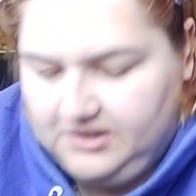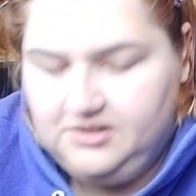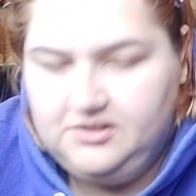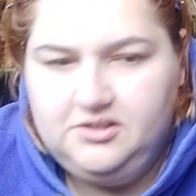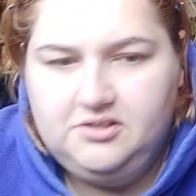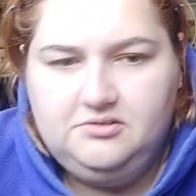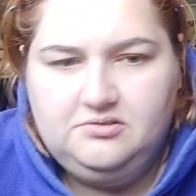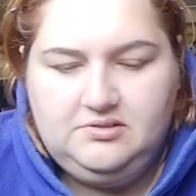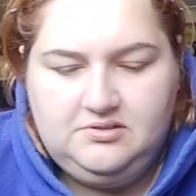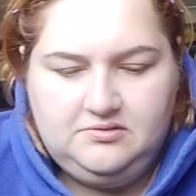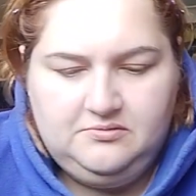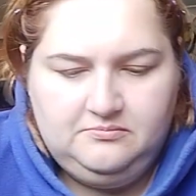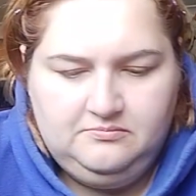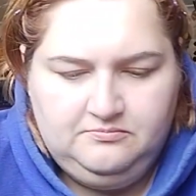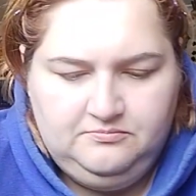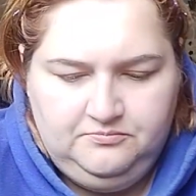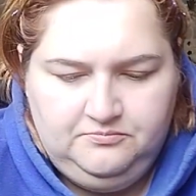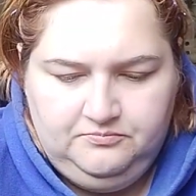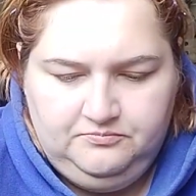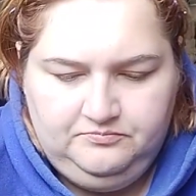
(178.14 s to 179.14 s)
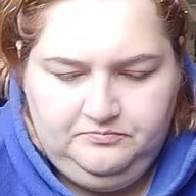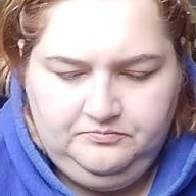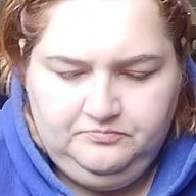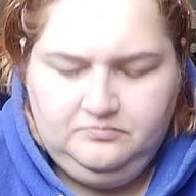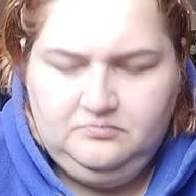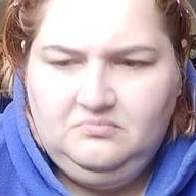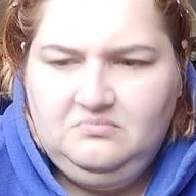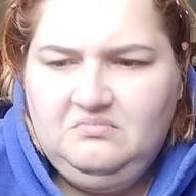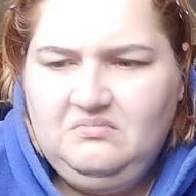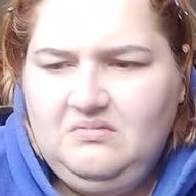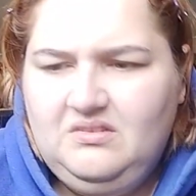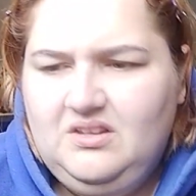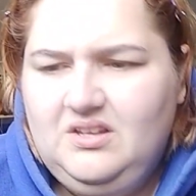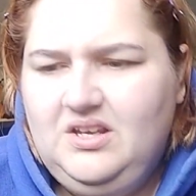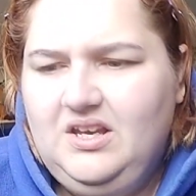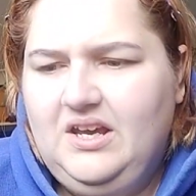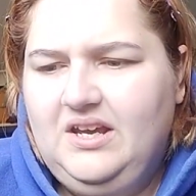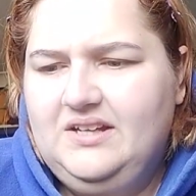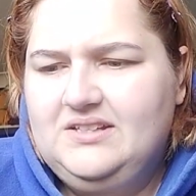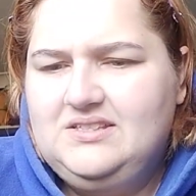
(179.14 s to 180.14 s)
I can use.
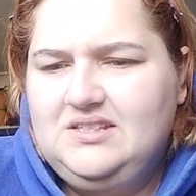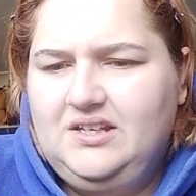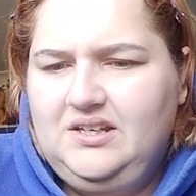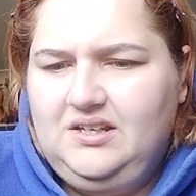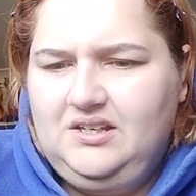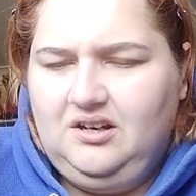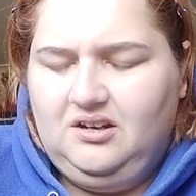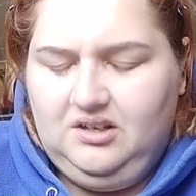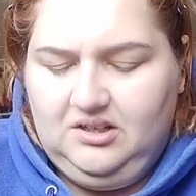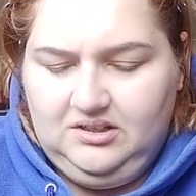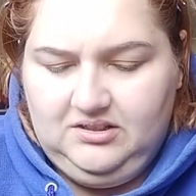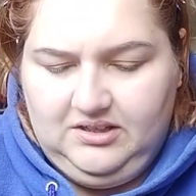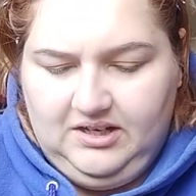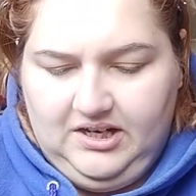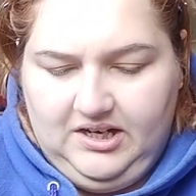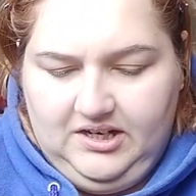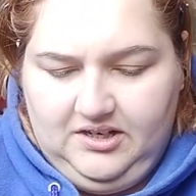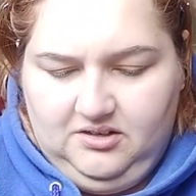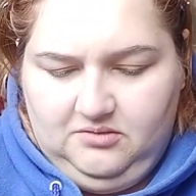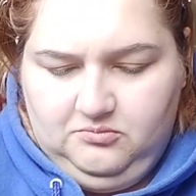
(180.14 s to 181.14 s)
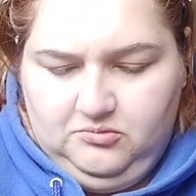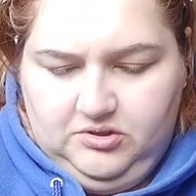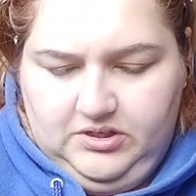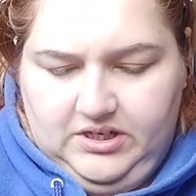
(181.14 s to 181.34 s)
Yeah, it's like all hard on